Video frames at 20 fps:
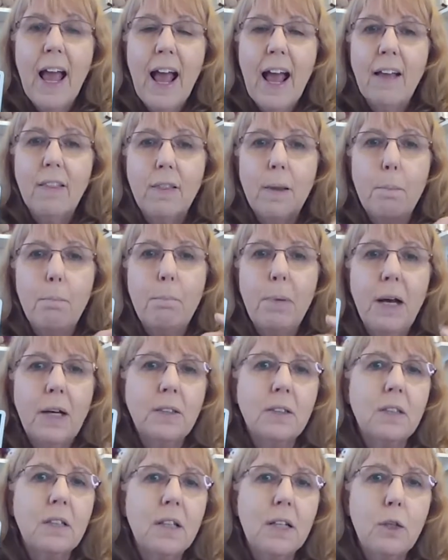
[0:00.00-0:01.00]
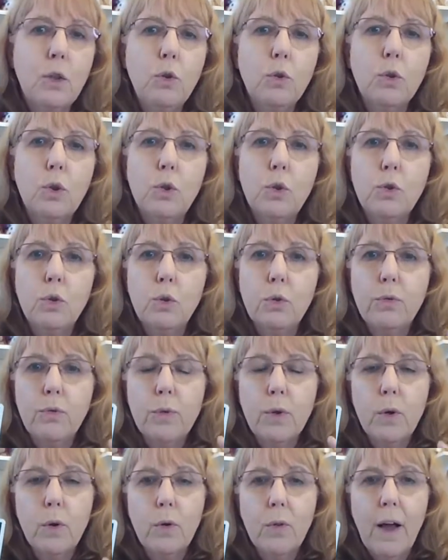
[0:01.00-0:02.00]
And the best thing you can do for
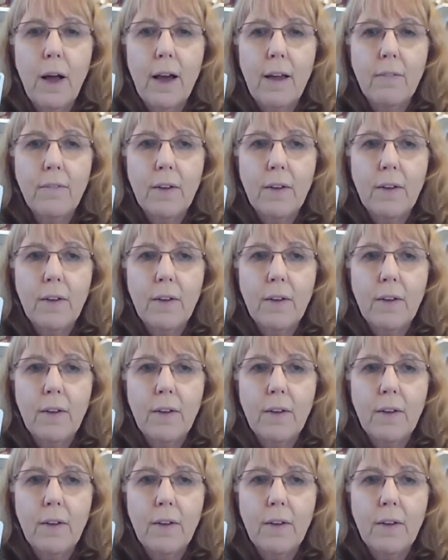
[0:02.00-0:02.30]
your life,